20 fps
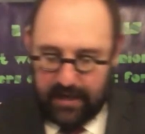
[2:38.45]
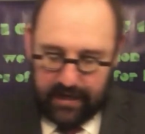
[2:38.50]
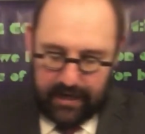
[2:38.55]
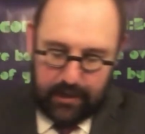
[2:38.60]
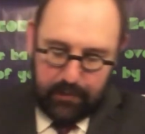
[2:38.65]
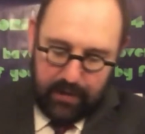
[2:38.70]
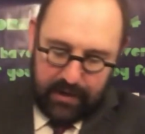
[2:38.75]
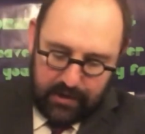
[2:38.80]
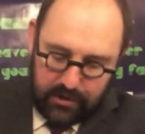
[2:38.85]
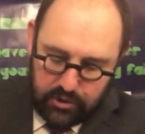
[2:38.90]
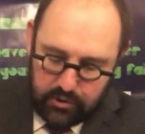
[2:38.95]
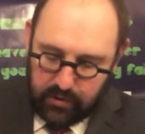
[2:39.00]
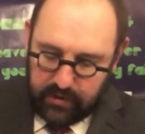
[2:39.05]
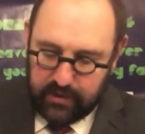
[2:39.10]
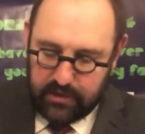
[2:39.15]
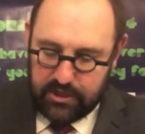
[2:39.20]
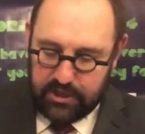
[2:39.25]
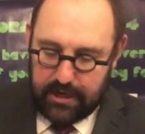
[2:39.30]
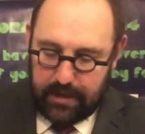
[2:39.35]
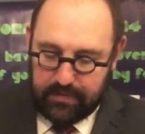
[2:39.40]
Anyway, enjoy
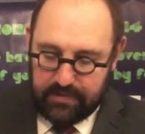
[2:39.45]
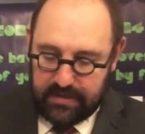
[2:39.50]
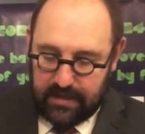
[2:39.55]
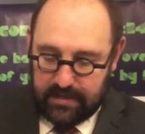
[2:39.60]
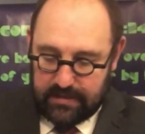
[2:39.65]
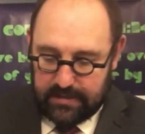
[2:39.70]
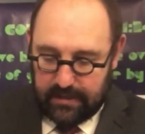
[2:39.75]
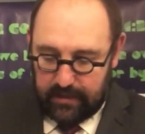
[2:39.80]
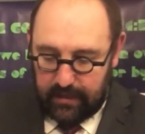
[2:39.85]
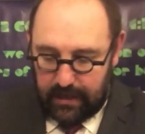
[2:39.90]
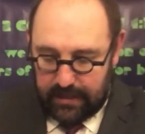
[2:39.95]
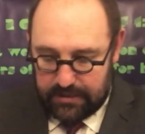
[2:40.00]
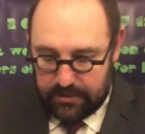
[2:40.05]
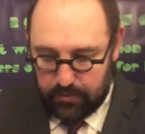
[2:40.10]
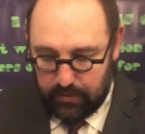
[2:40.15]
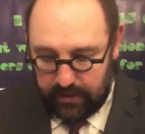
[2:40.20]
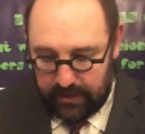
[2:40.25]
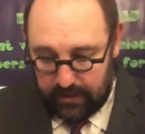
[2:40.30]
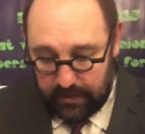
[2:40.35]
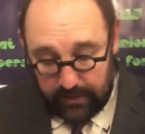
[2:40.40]
the chapter. It's a
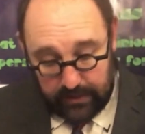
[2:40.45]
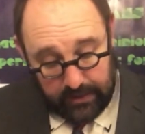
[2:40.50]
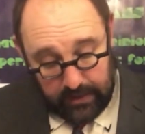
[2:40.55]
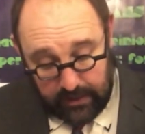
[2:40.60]
nice read.